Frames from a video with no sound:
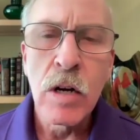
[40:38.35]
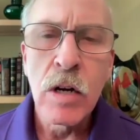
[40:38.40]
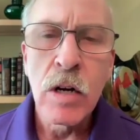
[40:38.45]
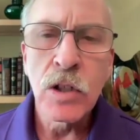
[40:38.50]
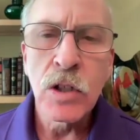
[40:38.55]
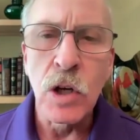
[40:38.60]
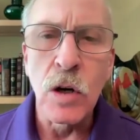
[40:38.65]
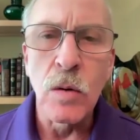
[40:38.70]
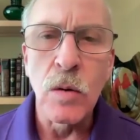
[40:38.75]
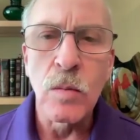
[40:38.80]

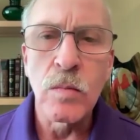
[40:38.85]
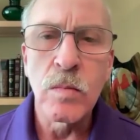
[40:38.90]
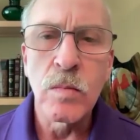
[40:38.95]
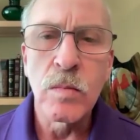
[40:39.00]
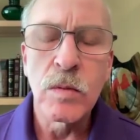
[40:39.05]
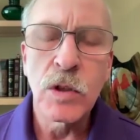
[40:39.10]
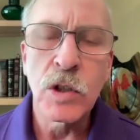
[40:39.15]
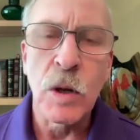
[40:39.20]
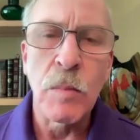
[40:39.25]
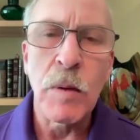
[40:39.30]
So
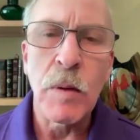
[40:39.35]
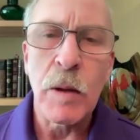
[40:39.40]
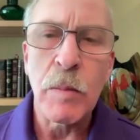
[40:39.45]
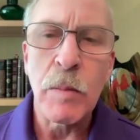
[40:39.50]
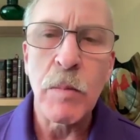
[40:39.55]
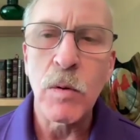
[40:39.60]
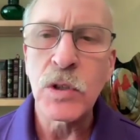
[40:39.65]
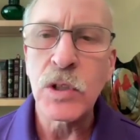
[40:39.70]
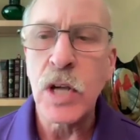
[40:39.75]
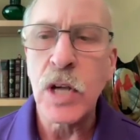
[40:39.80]
some
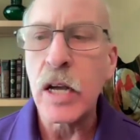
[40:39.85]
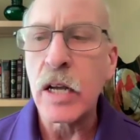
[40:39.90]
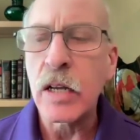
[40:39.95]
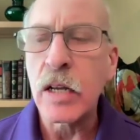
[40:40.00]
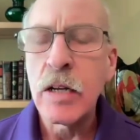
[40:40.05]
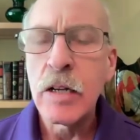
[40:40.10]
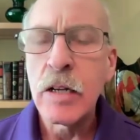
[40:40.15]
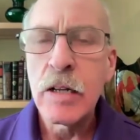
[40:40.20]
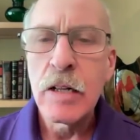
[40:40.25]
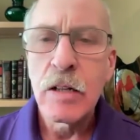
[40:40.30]
people
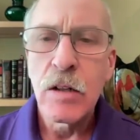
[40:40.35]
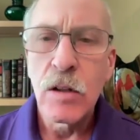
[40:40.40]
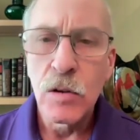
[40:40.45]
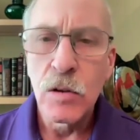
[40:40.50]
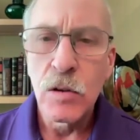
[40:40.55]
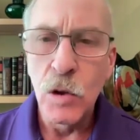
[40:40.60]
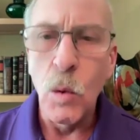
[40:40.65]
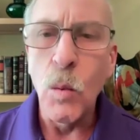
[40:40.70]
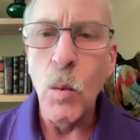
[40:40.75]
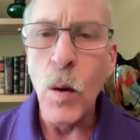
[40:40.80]
say
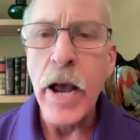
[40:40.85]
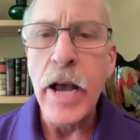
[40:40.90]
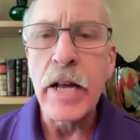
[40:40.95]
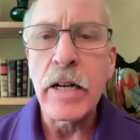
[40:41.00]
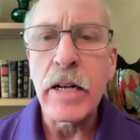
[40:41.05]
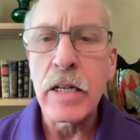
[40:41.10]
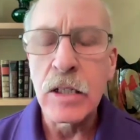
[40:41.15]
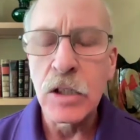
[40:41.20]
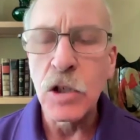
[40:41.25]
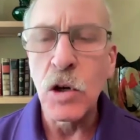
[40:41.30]
they'll
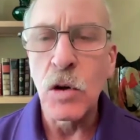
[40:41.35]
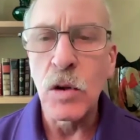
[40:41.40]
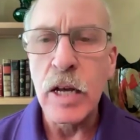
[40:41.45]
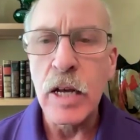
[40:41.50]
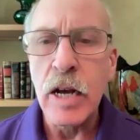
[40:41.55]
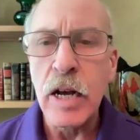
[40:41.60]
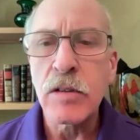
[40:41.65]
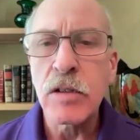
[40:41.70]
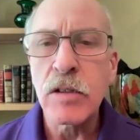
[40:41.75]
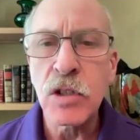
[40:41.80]
wait until they
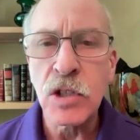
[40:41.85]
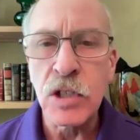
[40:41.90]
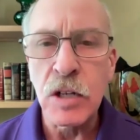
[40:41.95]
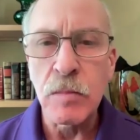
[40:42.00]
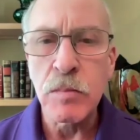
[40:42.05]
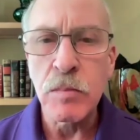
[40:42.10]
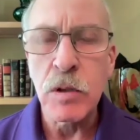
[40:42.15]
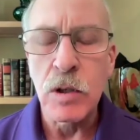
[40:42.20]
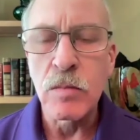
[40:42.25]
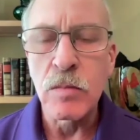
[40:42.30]
got the
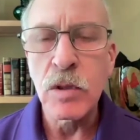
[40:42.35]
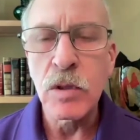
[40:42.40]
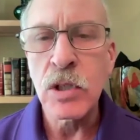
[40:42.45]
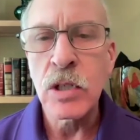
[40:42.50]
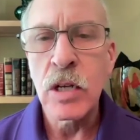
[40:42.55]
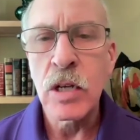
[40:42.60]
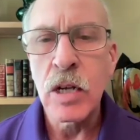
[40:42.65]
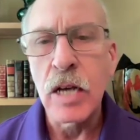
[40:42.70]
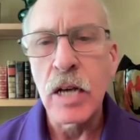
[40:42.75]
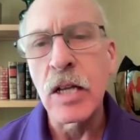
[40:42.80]
symptoms
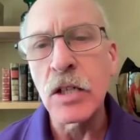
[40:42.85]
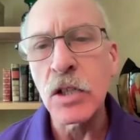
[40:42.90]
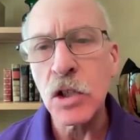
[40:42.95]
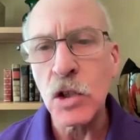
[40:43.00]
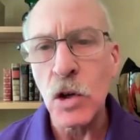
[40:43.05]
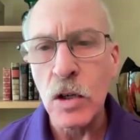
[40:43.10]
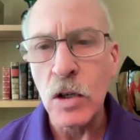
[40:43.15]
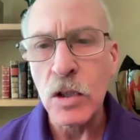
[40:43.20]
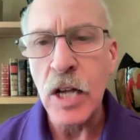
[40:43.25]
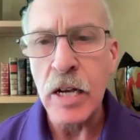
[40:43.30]
and then
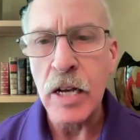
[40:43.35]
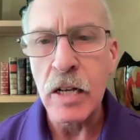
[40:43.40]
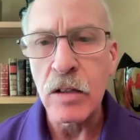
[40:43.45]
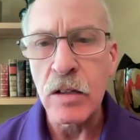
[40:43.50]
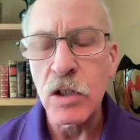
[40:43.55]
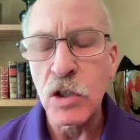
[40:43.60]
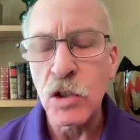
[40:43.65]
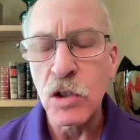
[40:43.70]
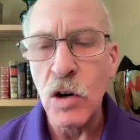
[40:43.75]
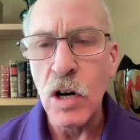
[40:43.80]
start taking
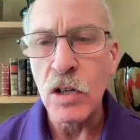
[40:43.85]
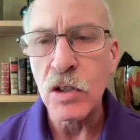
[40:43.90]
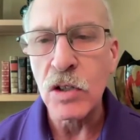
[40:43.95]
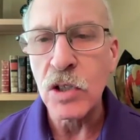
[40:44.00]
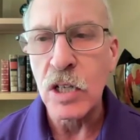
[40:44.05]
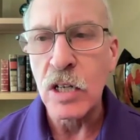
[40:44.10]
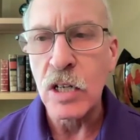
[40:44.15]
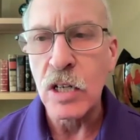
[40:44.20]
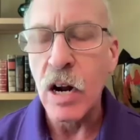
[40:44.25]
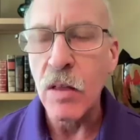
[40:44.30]
the
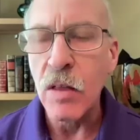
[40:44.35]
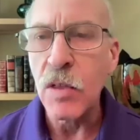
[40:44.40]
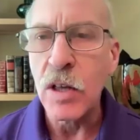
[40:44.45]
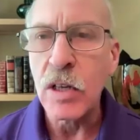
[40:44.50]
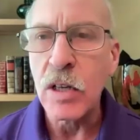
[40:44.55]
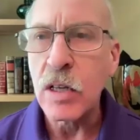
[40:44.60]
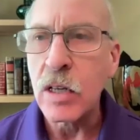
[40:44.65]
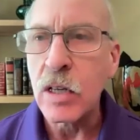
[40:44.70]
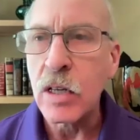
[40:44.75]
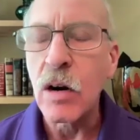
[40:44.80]
drugs. And I
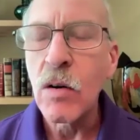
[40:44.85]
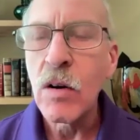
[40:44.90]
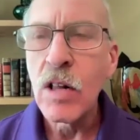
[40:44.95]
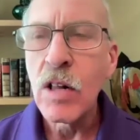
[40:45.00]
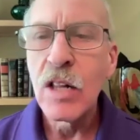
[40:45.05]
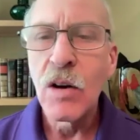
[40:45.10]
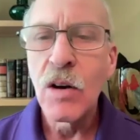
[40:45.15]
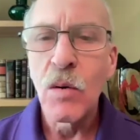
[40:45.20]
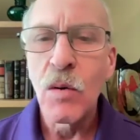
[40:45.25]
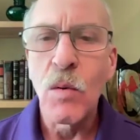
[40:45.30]
think,
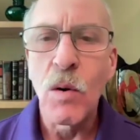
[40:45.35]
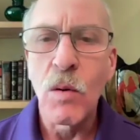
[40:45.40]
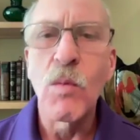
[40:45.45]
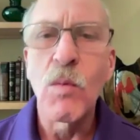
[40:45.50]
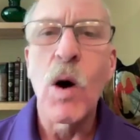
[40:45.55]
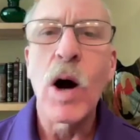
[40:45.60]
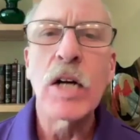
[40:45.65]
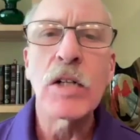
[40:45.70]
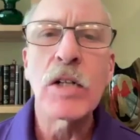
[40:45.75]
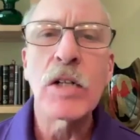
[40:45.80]

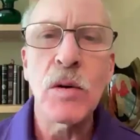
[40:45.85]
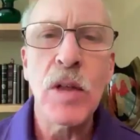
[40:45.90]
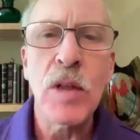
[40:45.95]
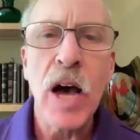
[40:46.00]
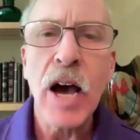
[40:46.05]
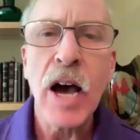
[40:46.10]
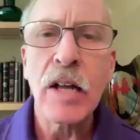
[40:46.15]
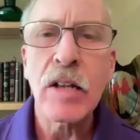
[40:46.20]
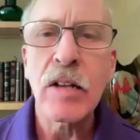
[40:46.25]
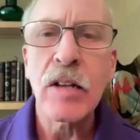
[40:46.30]
why do
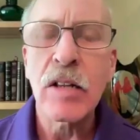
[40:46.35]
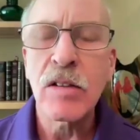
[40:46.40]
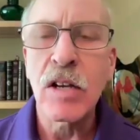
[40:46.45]
that?